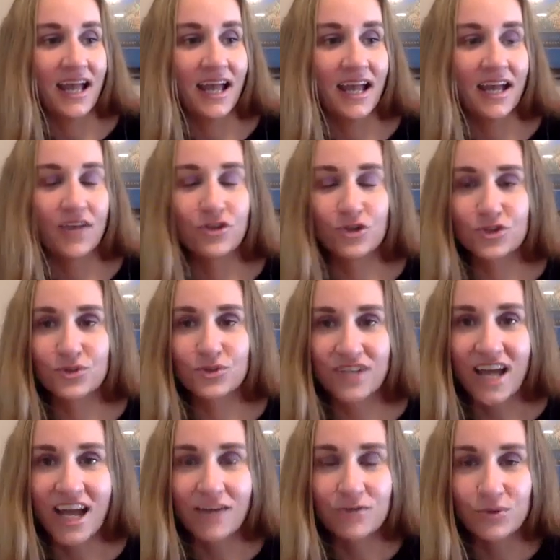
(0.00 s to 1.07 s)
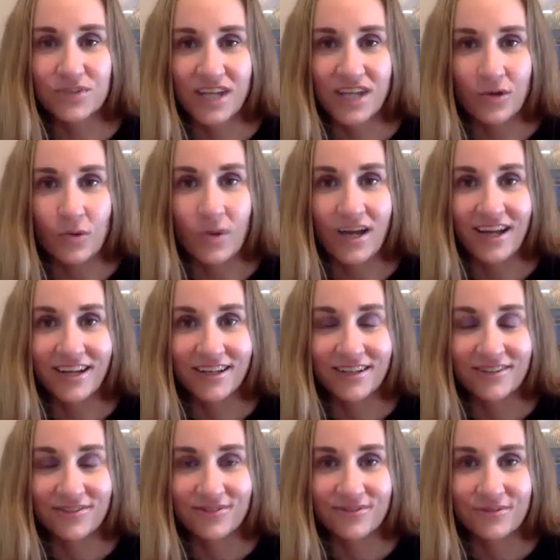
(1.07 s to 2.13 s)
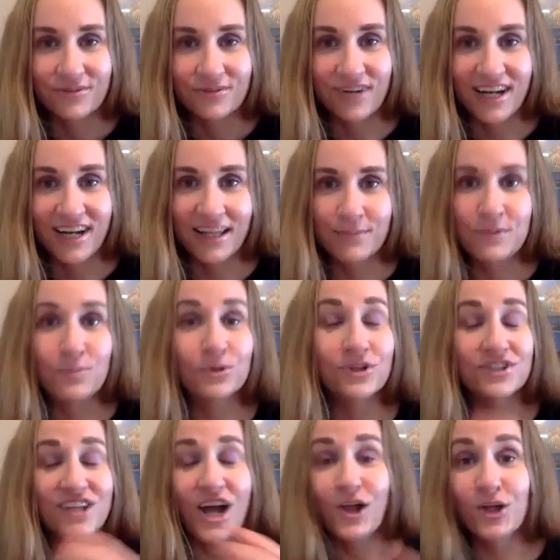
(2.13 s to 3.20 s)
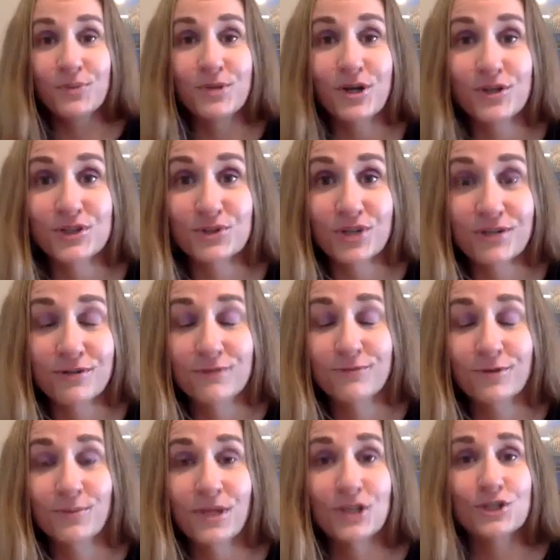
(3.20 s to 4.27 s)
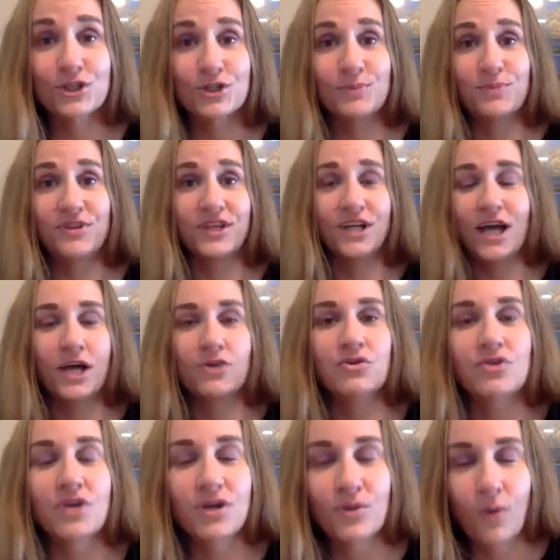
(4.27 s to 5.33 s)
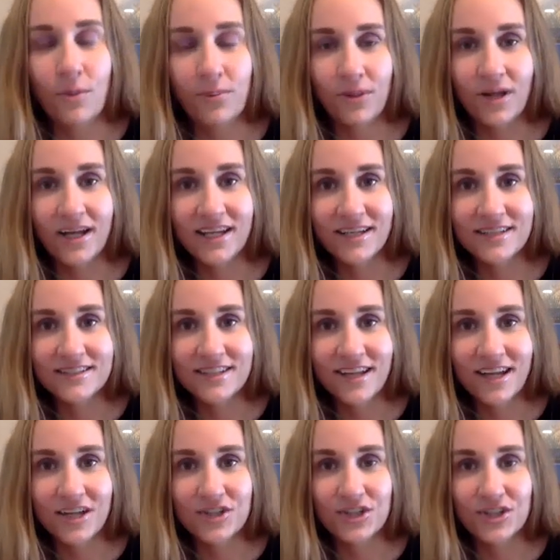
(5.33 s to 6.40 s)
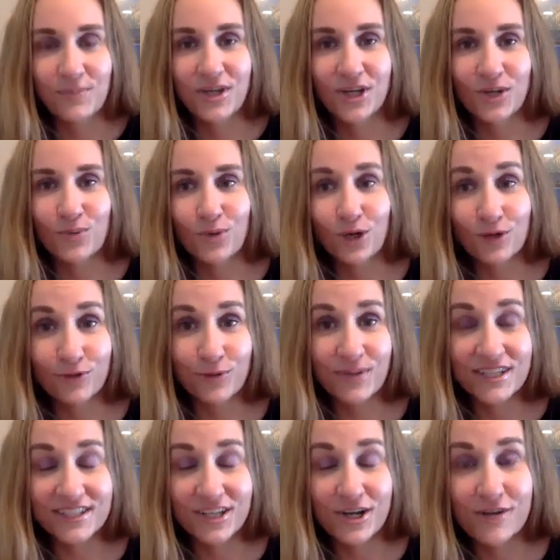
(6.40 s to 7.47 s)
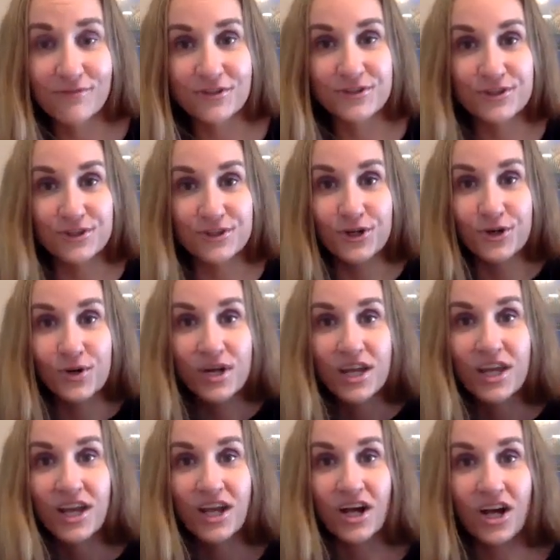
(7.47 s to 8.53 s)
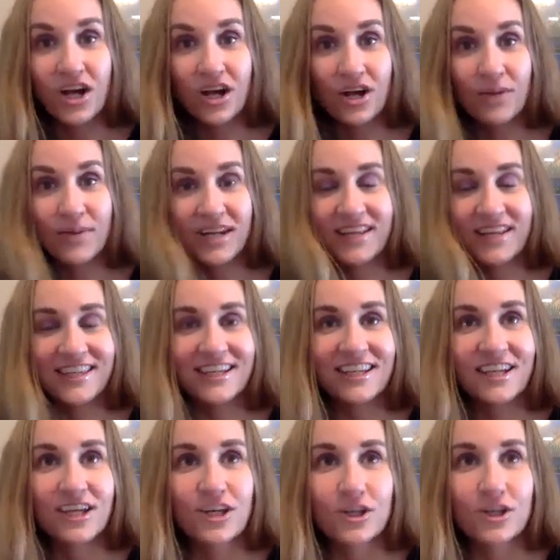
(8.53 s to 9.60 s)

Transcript: and I have no takeaway. Right? Like, people are telling me all this great information, but then I don't know how to apply it to actually make it work for myself. And so, and I think,